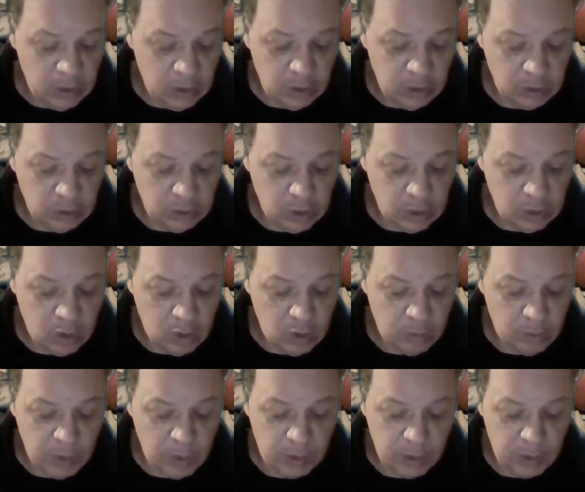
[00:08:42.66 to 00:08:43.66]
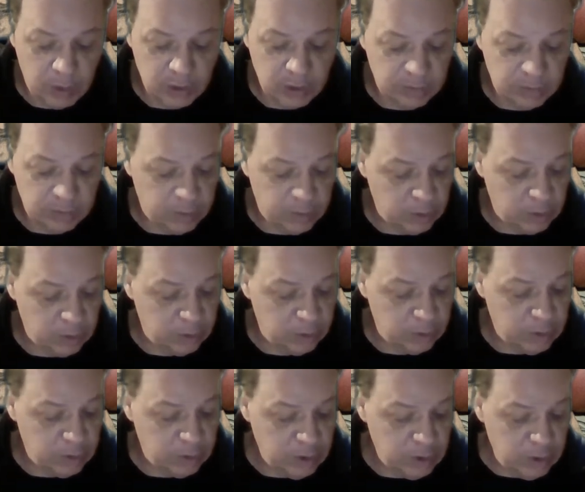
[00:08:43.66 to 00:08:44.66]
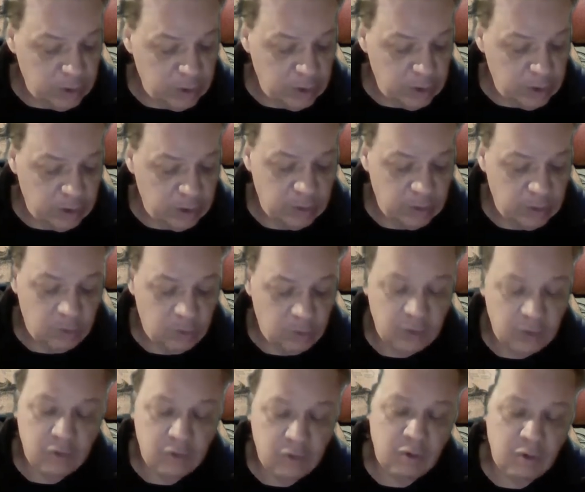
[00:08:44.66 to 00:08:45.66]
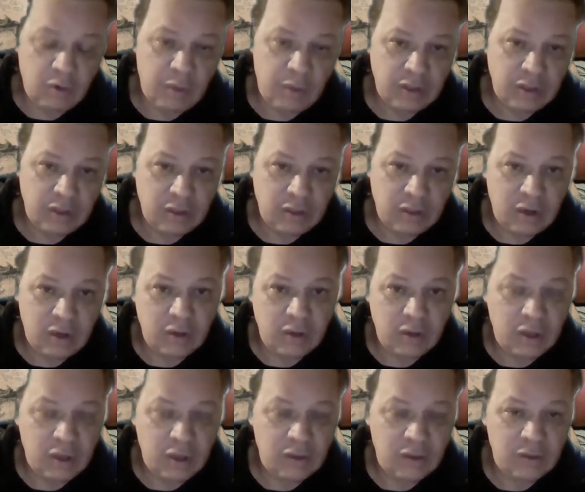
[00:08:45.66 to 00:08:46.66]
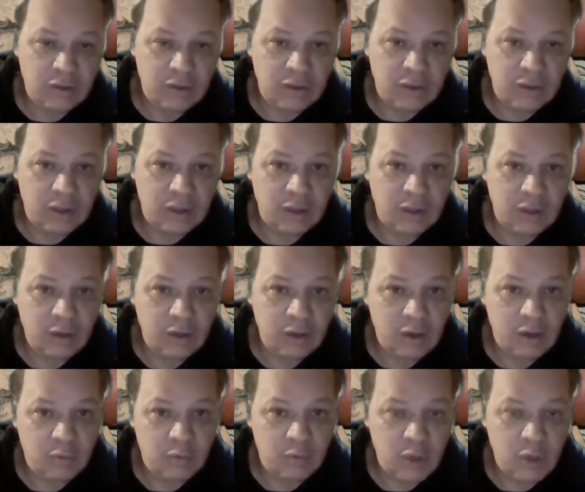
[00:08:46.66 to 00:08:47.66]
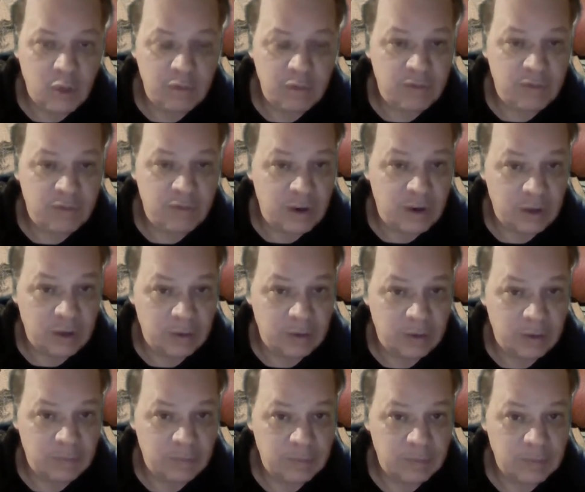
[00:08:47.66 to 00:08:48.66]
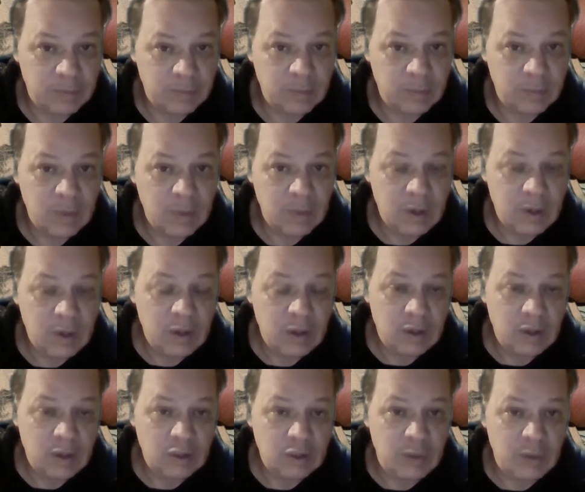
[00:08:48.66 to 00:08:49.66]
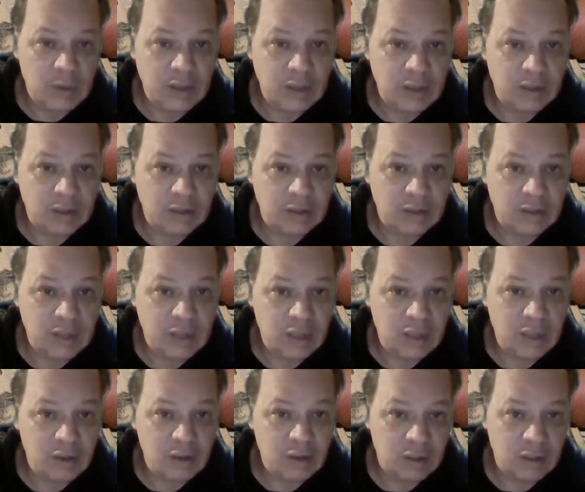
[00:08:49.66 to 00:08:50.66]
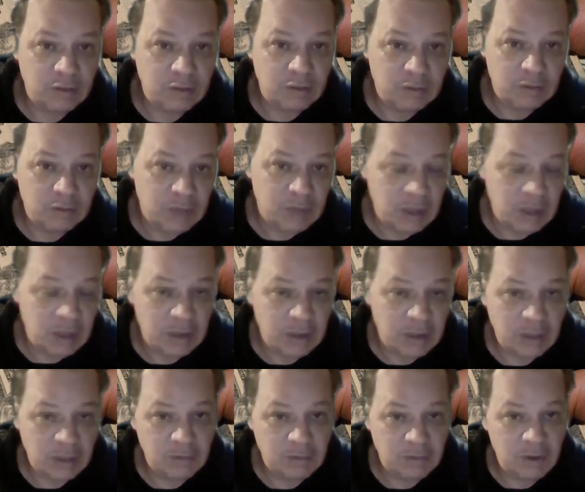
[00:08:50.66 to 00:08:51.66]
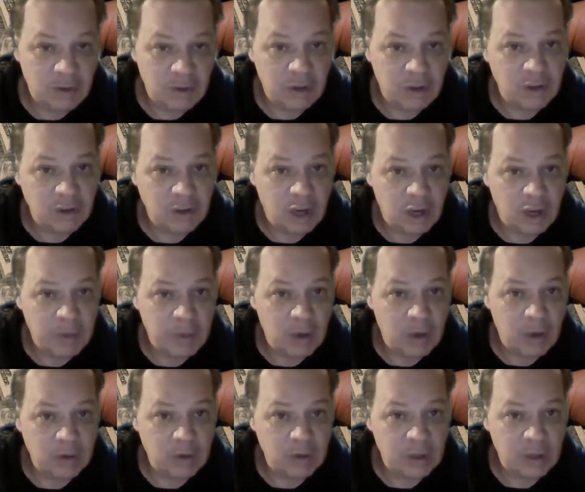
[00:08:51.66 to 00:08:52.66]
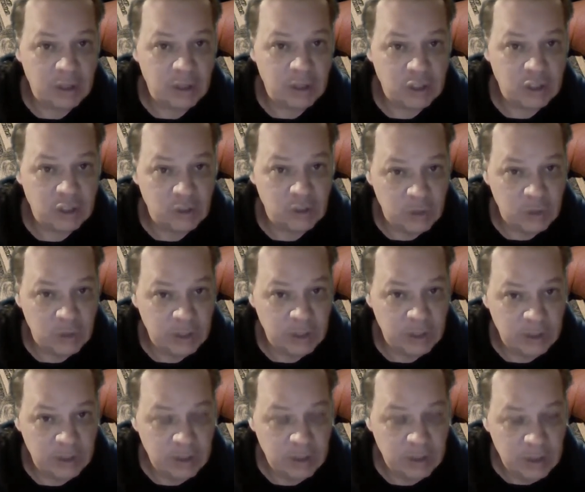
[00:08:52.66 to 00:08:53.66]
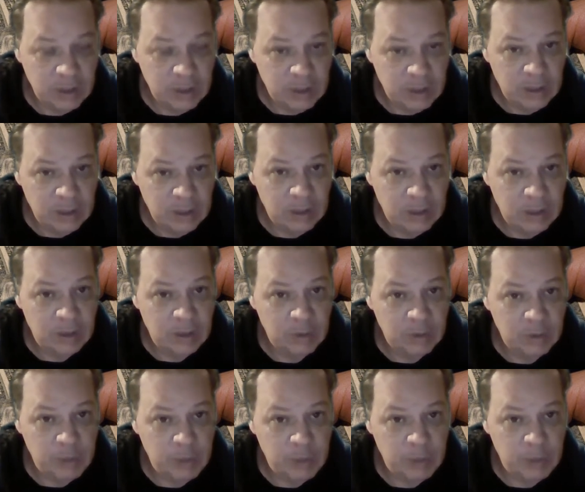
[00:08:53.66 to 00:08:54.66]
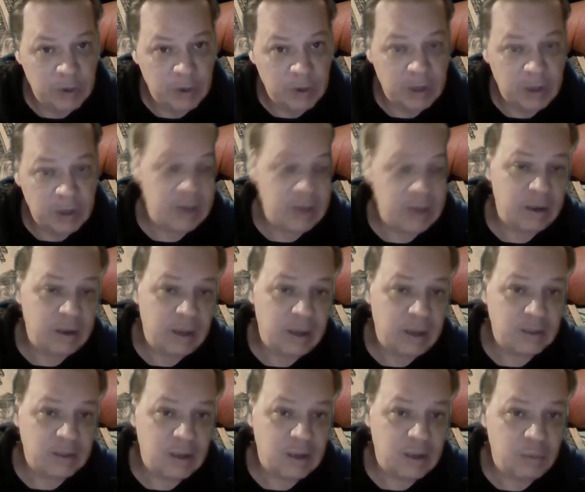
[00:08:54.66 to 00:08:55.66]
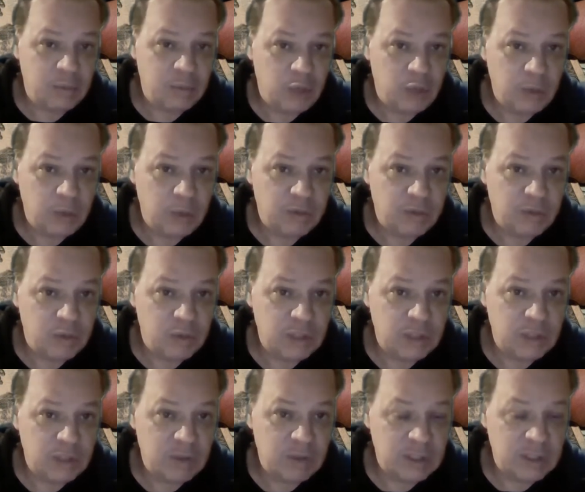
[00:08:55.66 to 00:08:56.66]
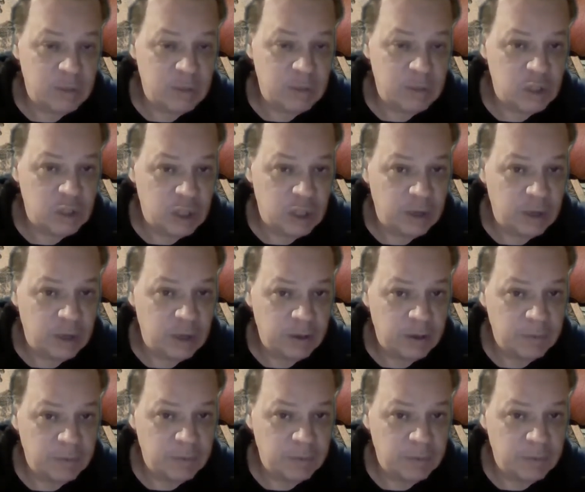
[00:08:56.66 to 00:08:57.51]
So Republicans further are basically trying to cut the unemployment funding. So basically they're saying, look, they already talked about excluding the people that are getting enhanced unemployment from receiving a stimulus check.